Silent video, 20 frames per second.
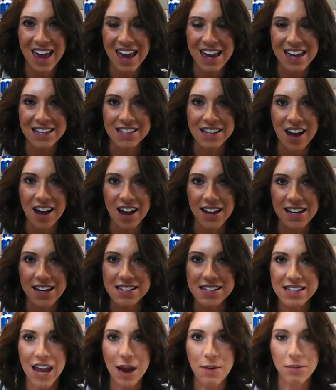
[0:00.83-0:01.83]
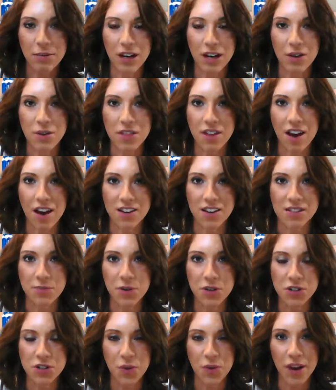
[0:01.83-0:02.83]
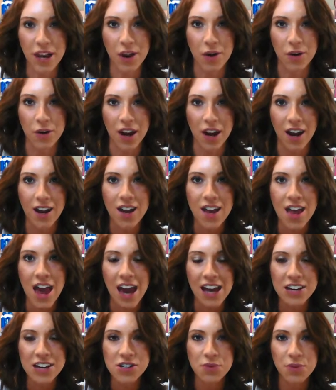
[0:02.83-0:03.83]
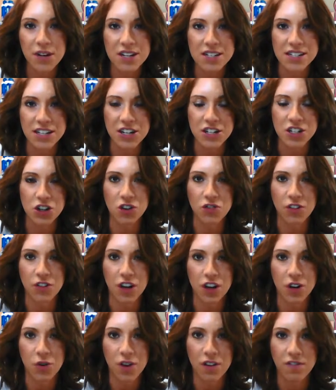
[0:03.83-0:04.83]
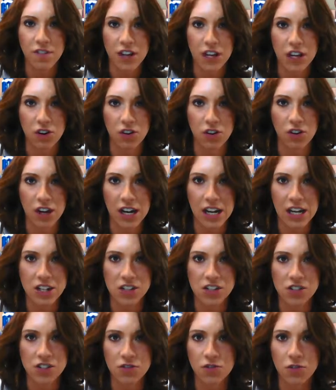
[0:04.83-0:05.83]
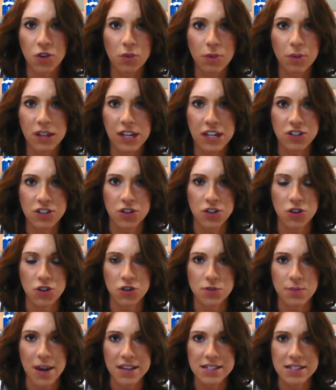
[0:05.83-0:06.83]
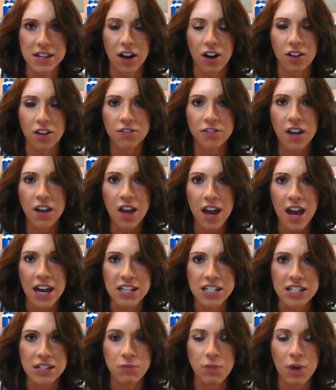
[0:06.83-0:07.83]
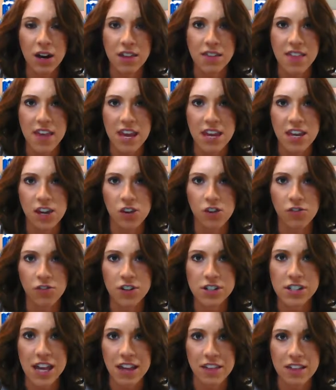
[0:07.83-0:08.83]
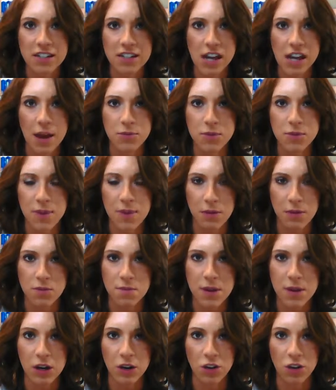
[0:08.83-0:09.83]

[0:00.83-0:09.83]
Hey Doug, it's Gabrielle with Oxmoor Toyota. I just wanted to send you over a quick video greeting just to formally introduce myself. I did want to thank you for taking the time to speak with me